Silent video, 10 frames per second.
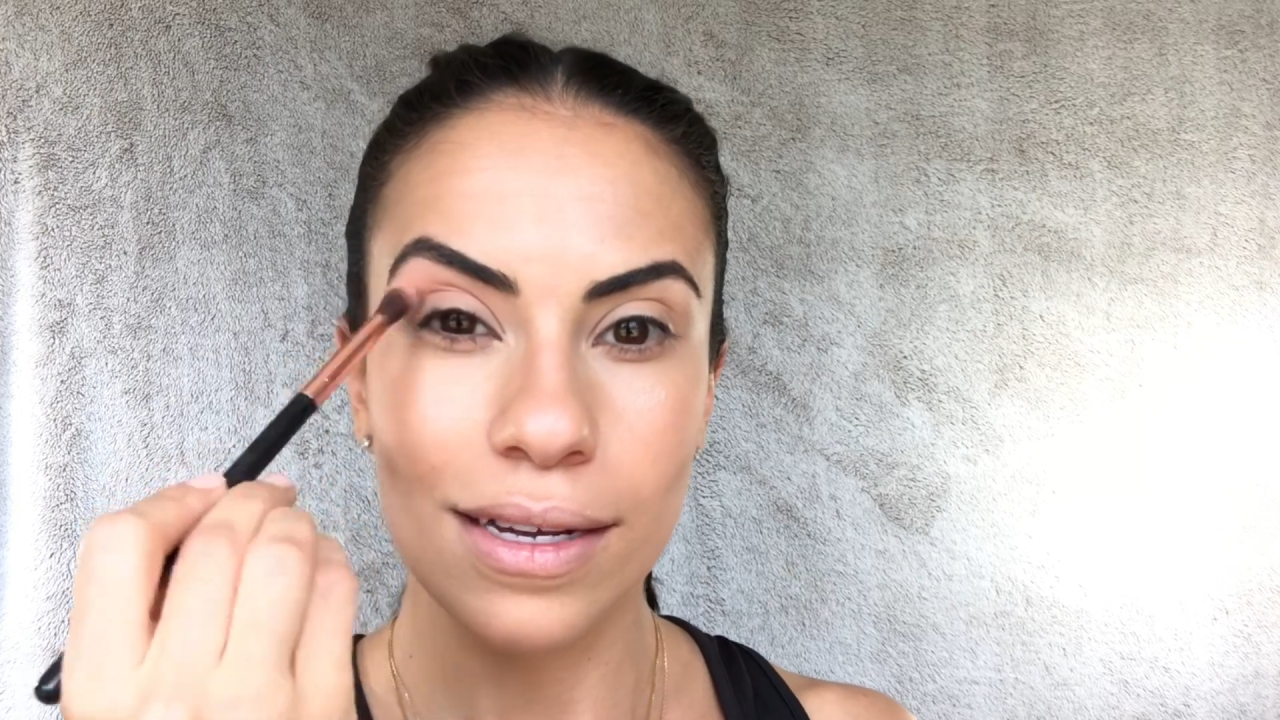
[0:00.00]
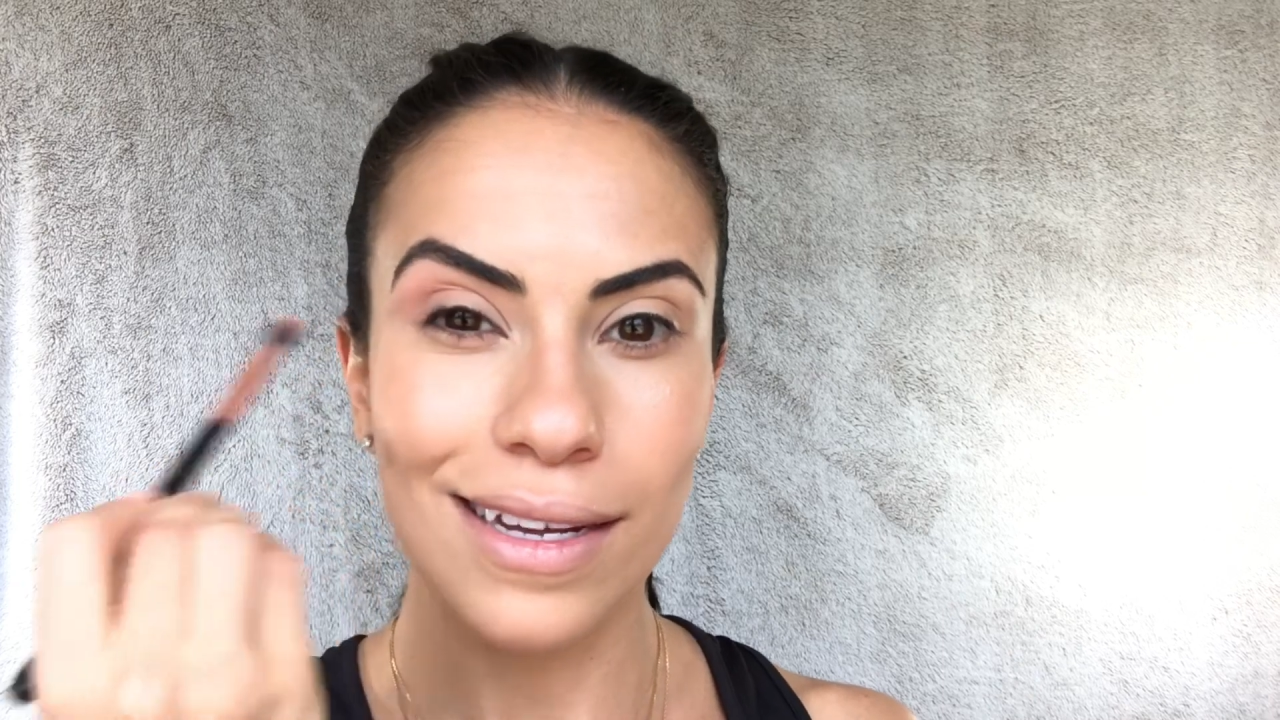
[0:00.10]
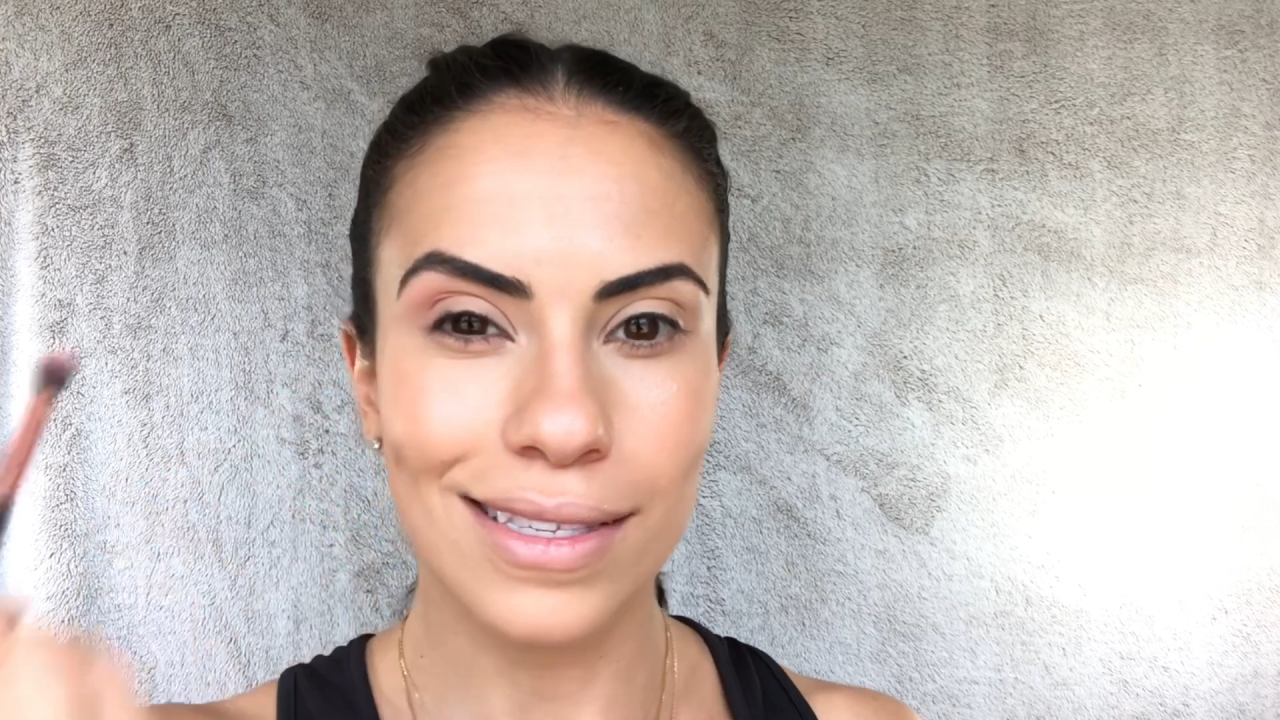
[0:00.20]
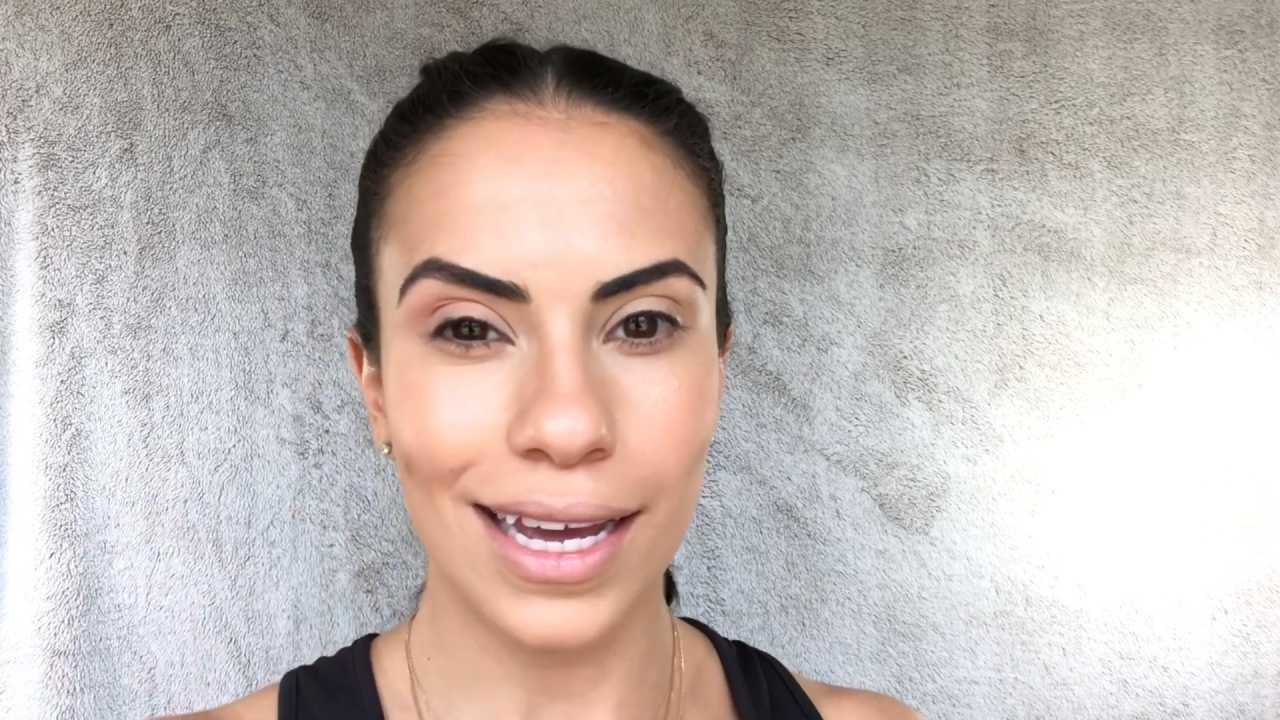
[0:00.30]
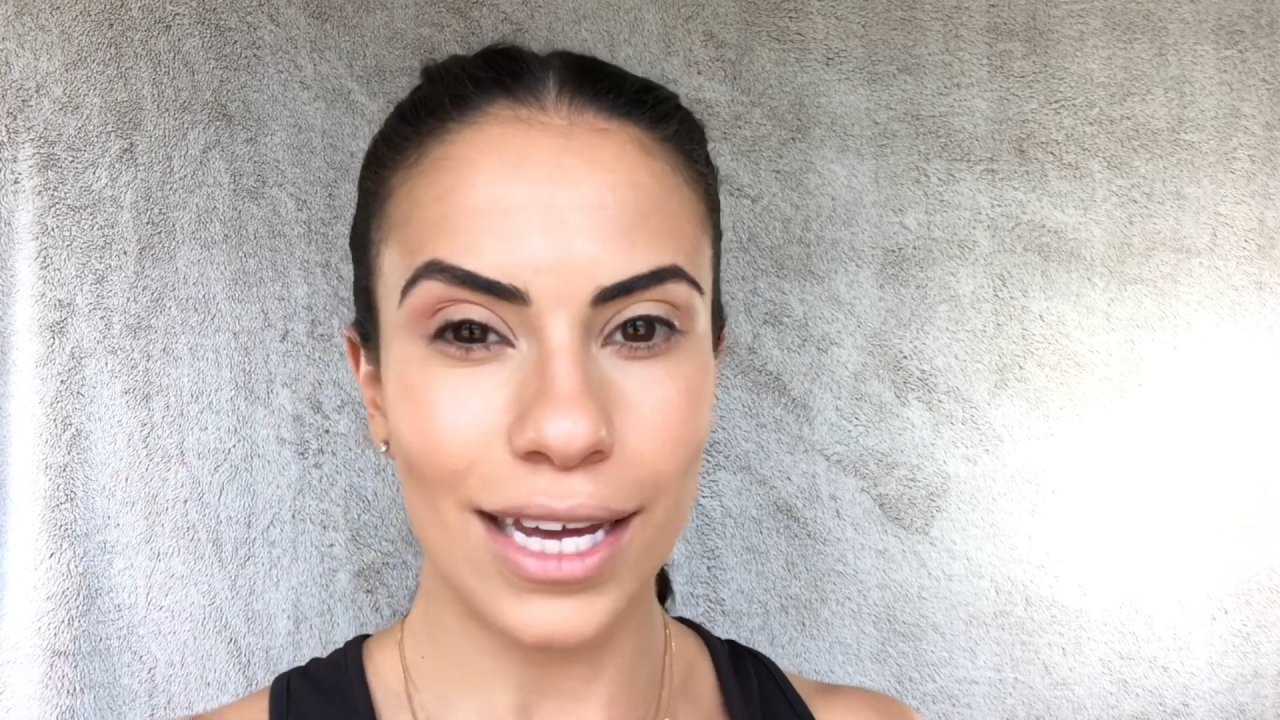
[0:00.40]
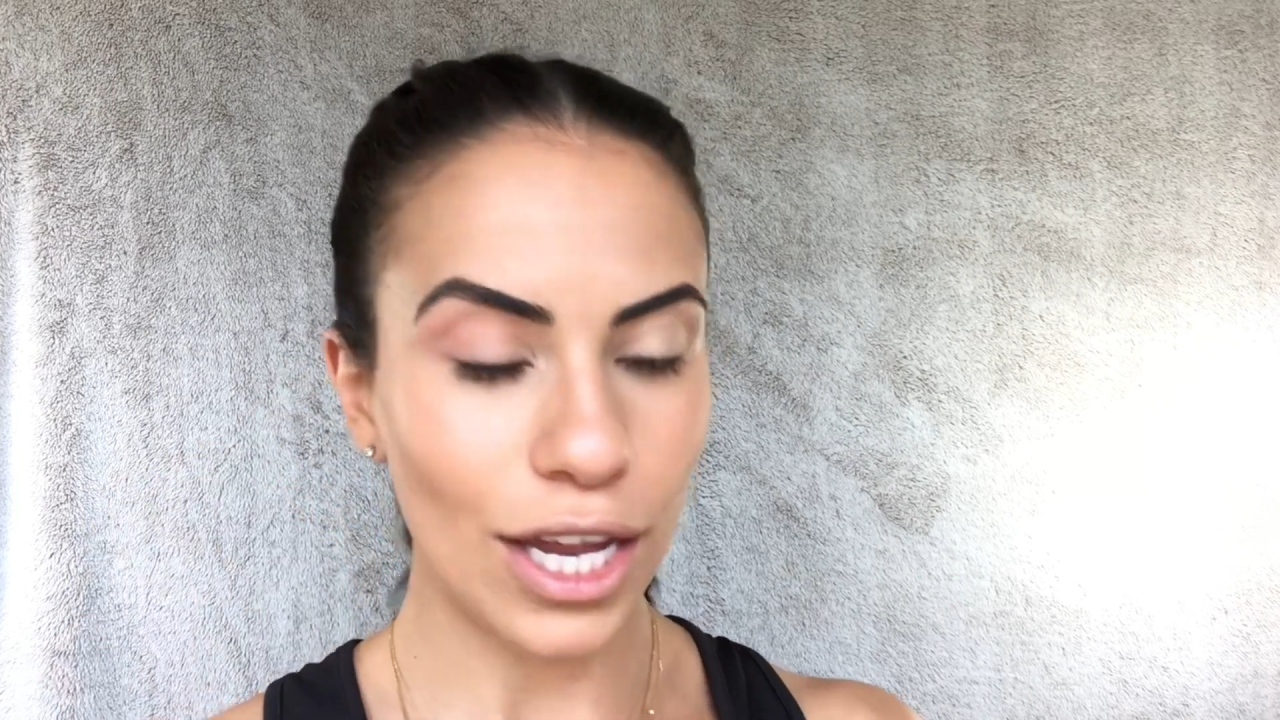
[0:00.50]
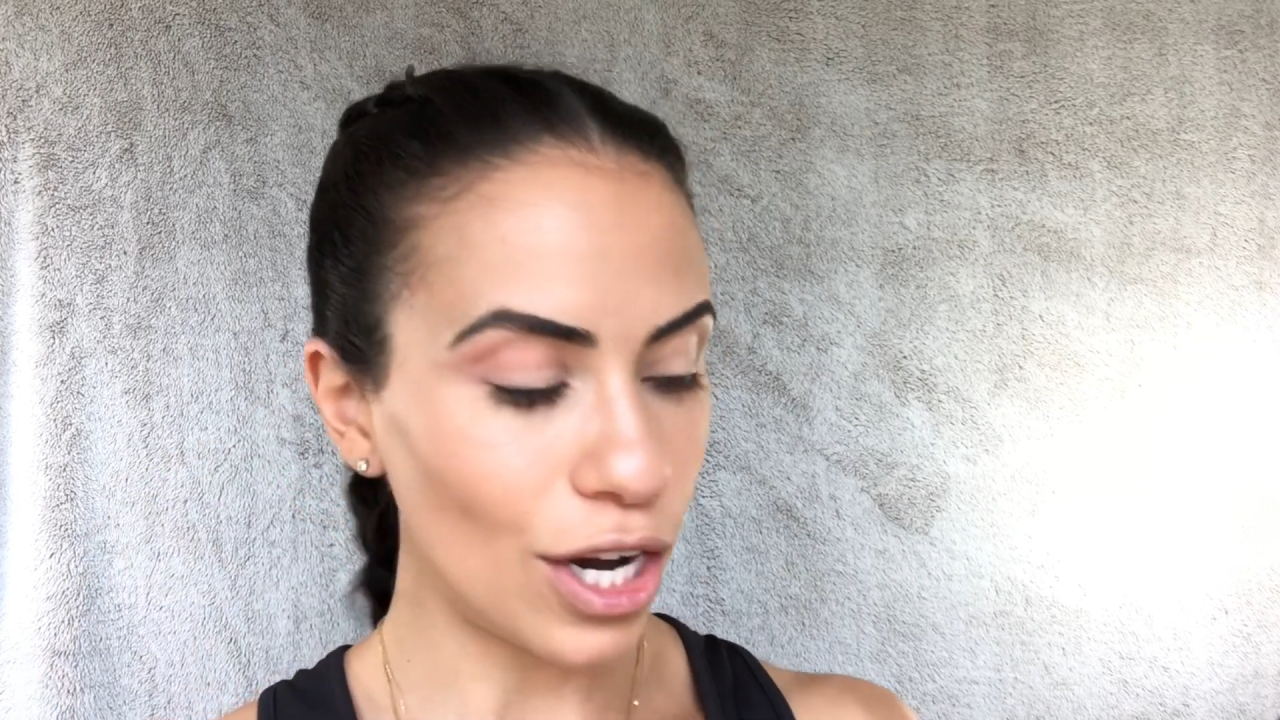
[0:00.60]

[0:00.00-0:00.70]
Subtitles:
It's like